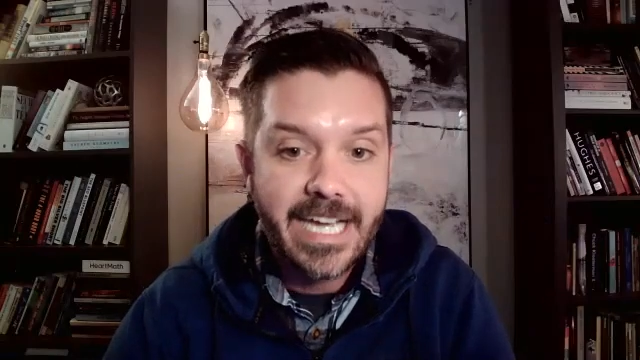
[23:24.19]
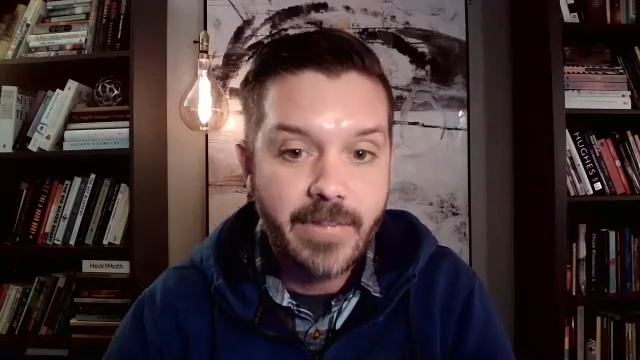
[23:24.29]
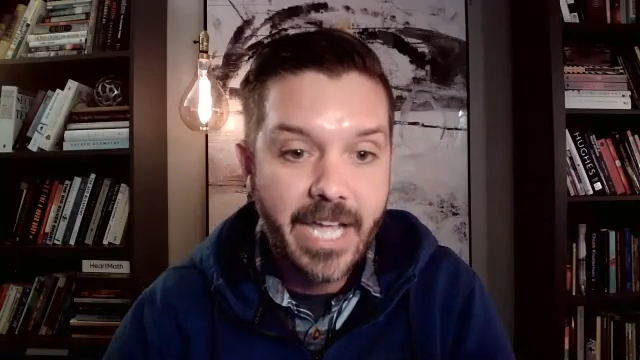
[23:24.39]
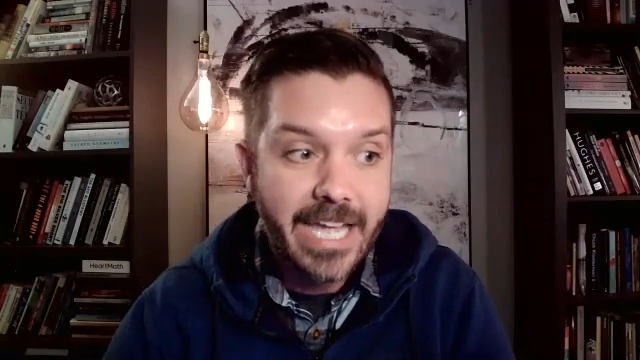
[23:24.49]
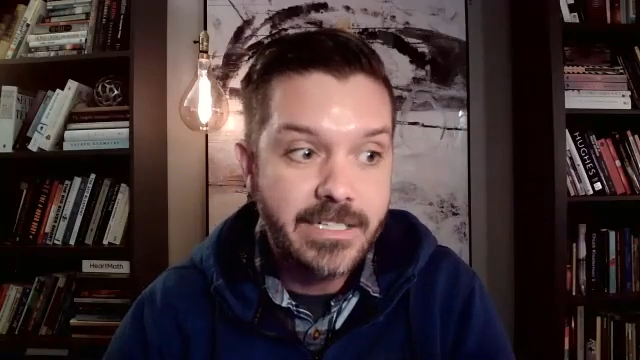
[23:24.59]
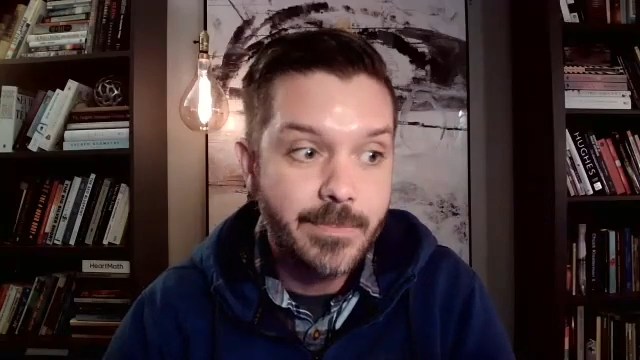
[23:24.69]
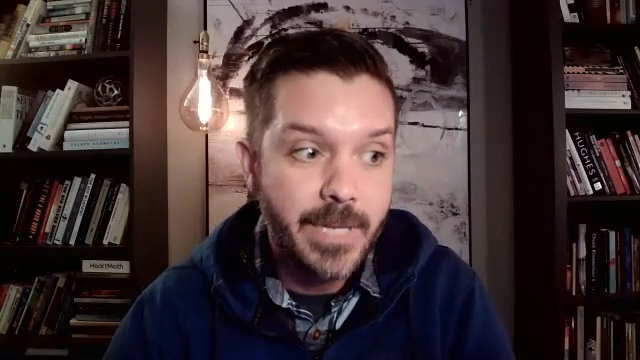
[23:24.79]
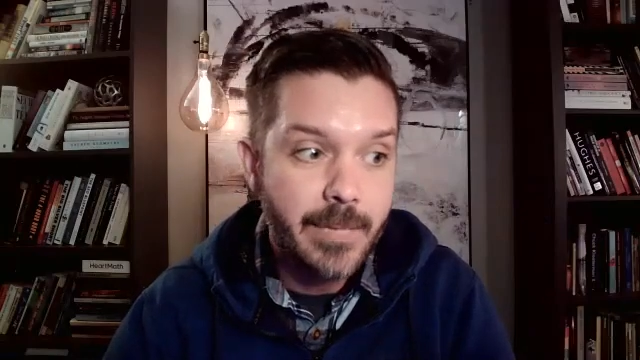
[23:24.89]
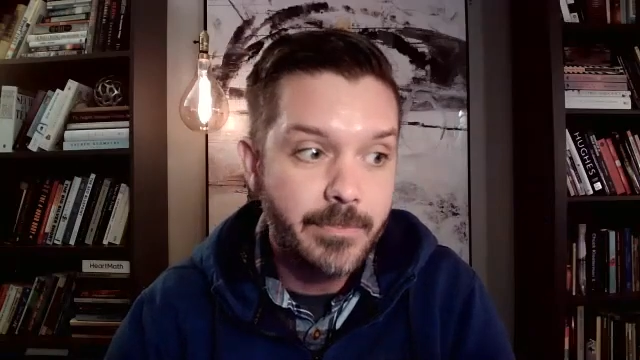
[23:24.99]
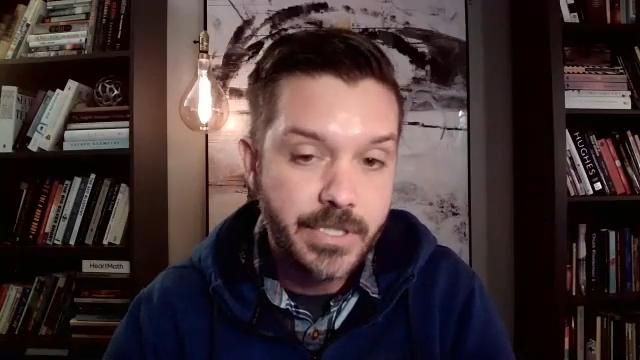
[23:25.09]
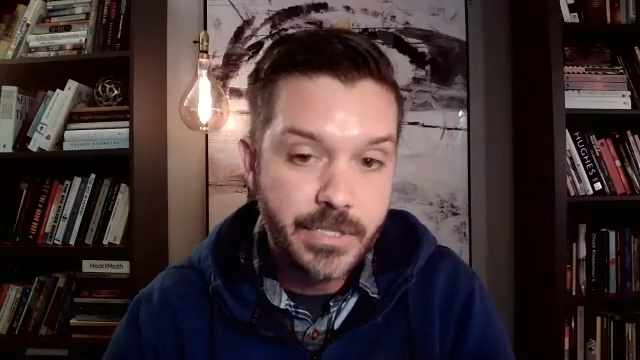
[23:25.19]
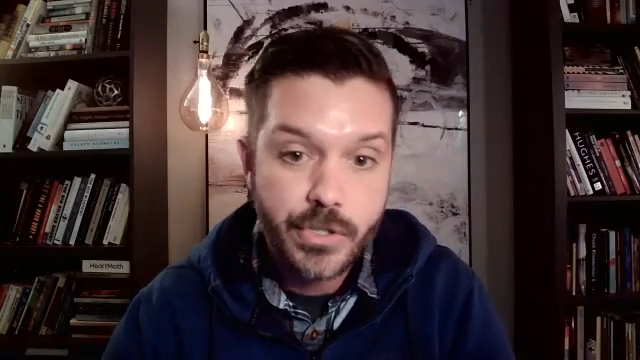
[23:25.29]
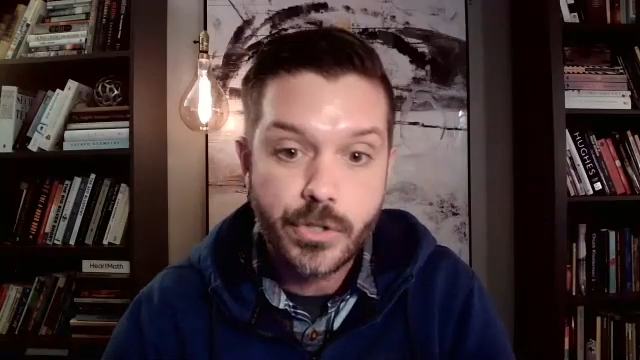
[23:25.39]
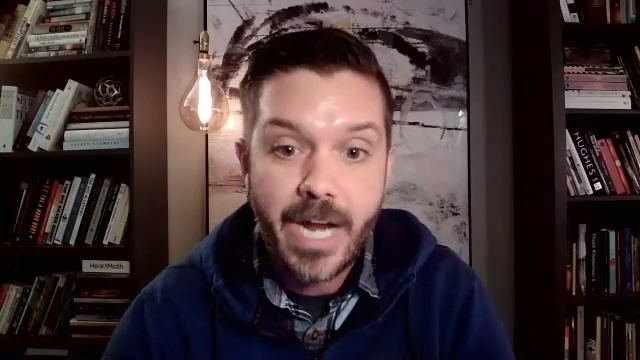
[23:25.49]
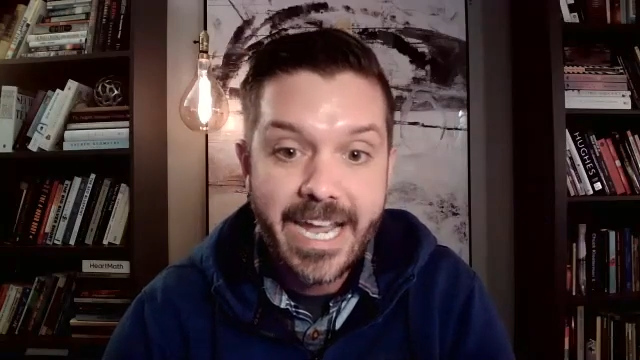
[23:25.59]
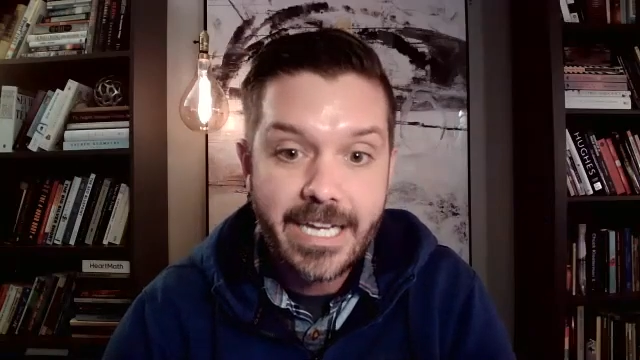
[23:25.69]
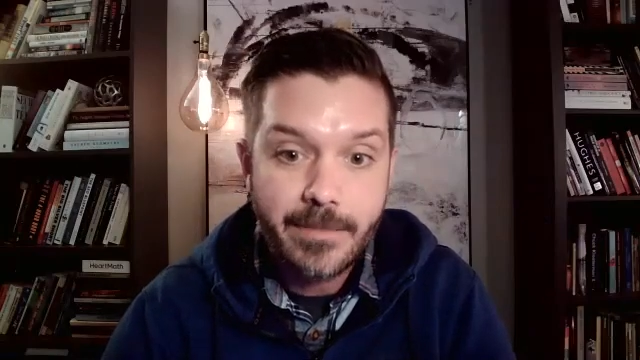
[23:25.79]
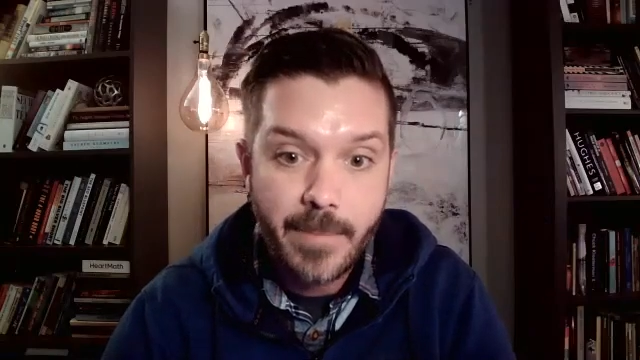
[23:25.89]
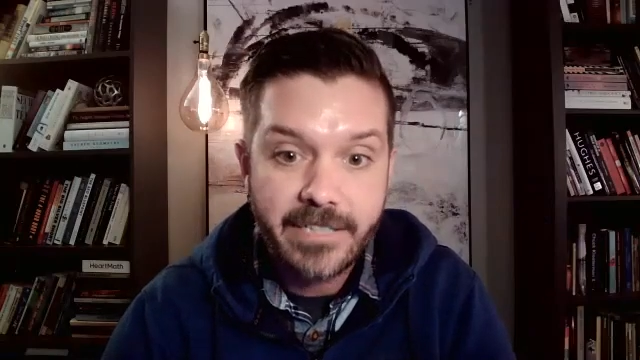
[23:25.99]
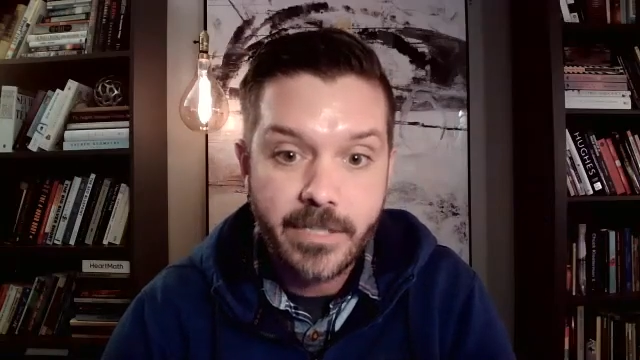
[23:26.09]
and to be able to train
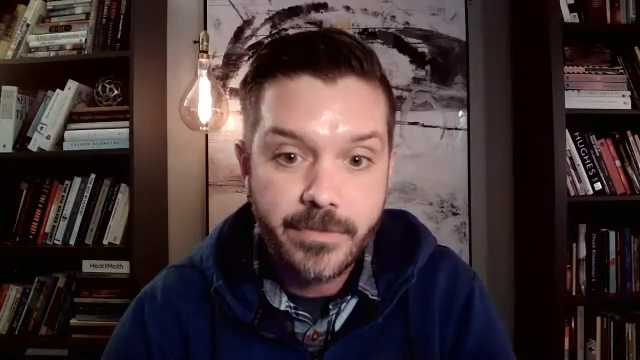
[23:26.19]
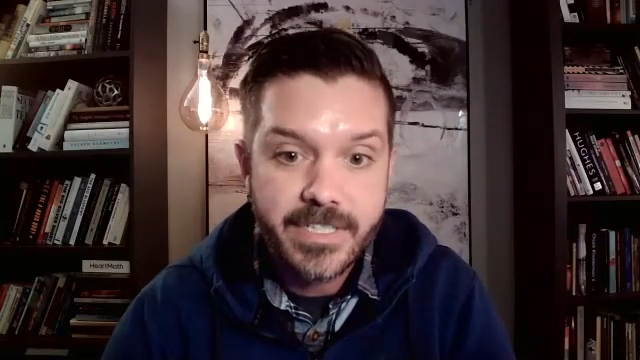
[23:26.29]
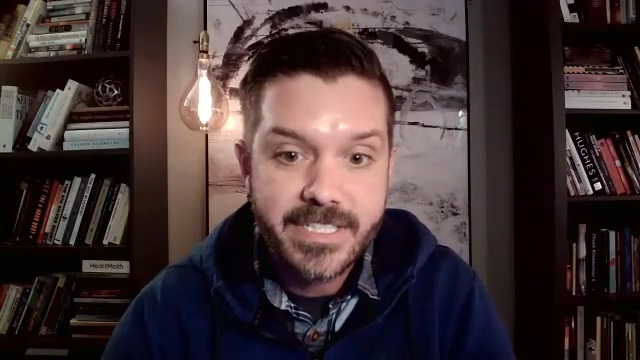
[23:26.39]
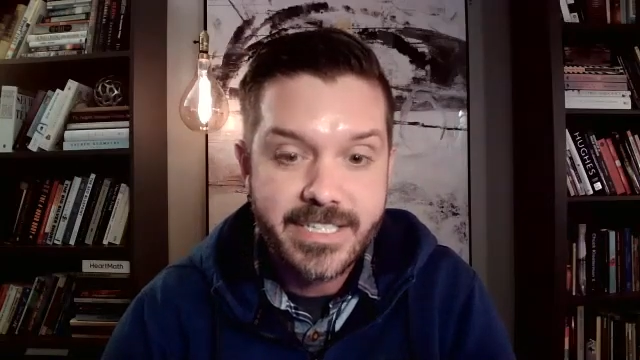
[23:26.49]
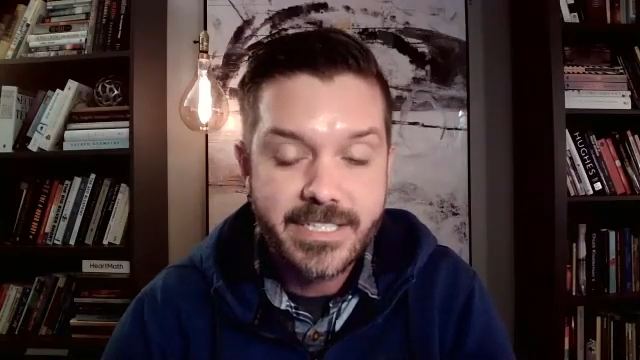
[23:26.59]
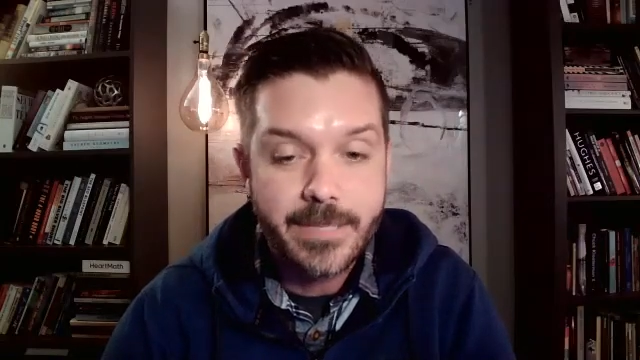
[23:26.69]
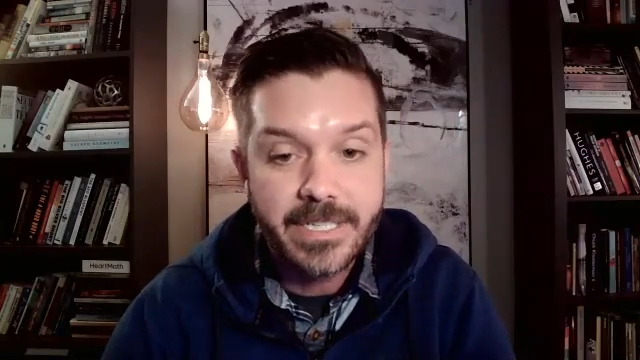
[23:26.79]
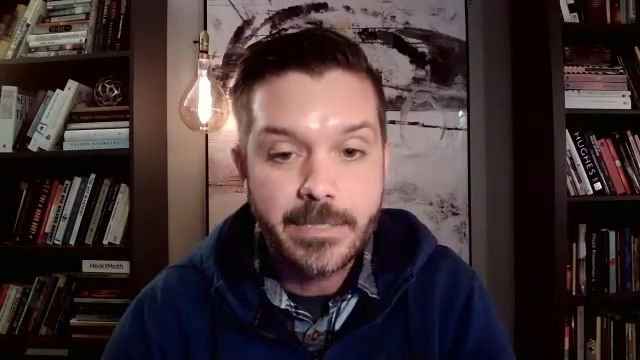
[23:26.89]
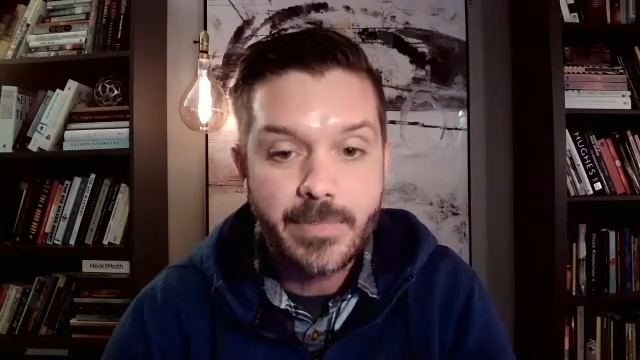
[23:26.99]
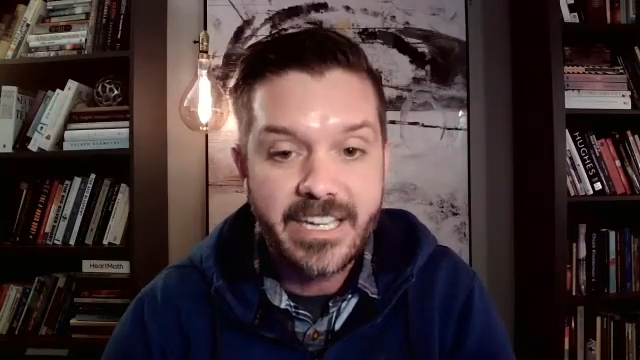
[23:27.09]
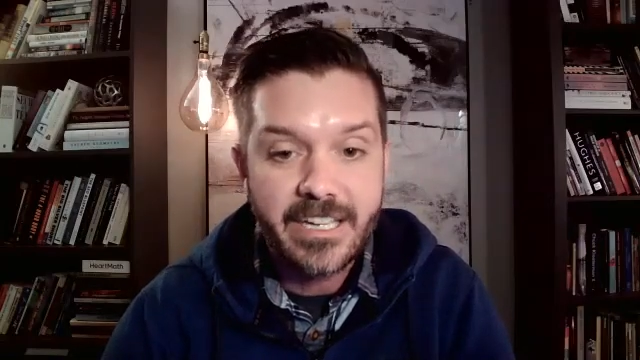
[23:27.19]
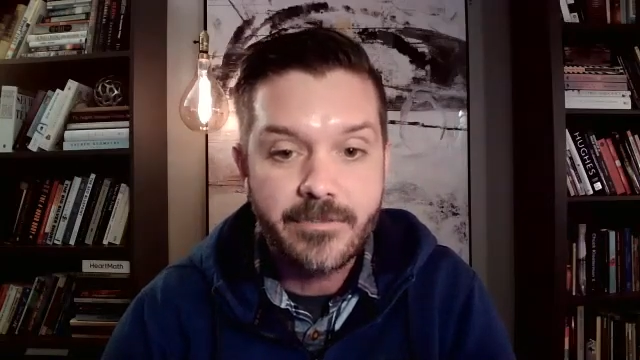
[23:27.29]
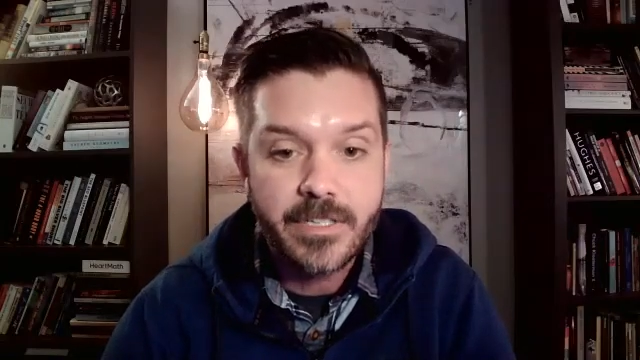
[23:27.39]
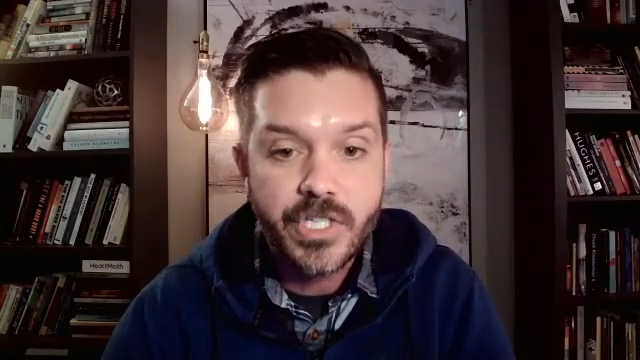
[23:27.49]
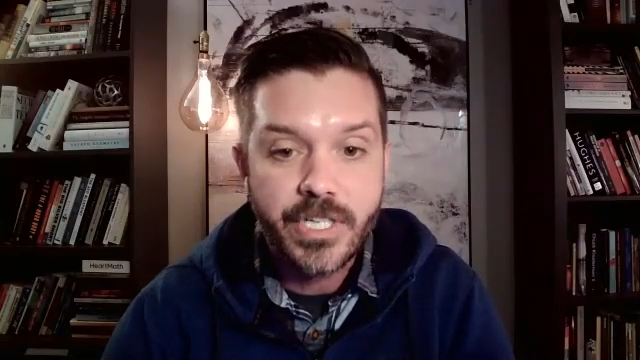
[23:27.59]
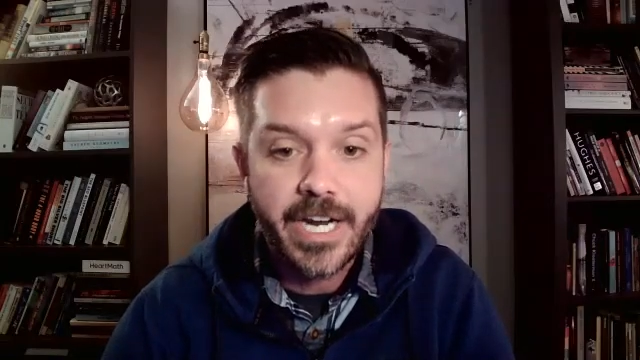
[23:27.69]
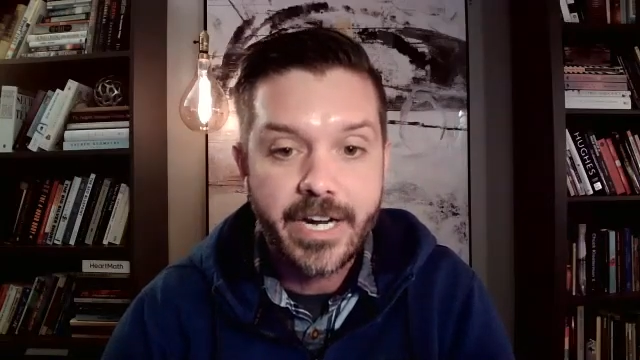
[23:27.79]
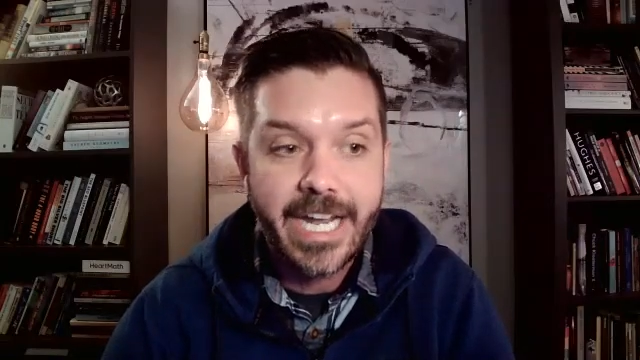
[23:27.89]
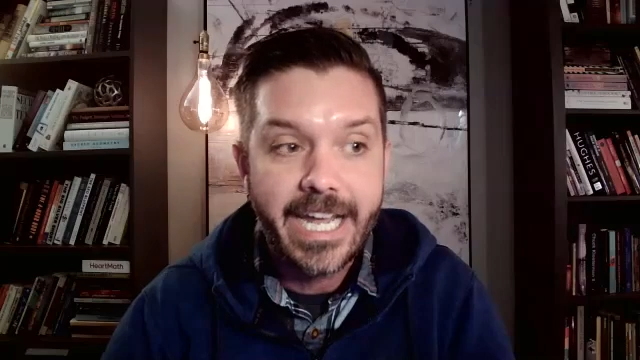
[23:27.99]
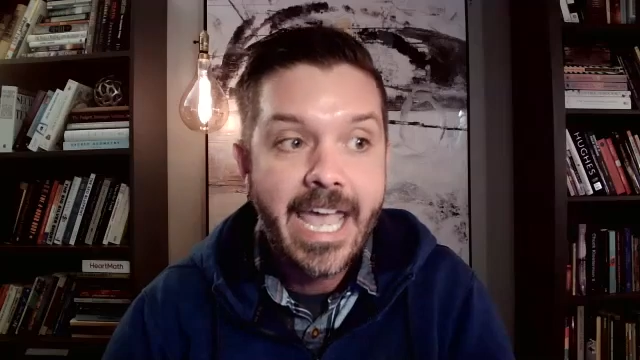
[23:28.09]
my nervous system into being
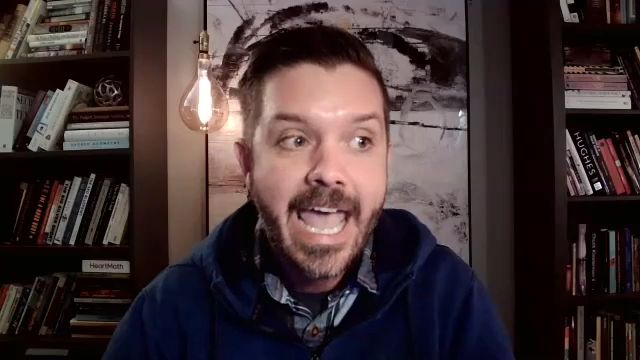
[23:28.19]
visionary.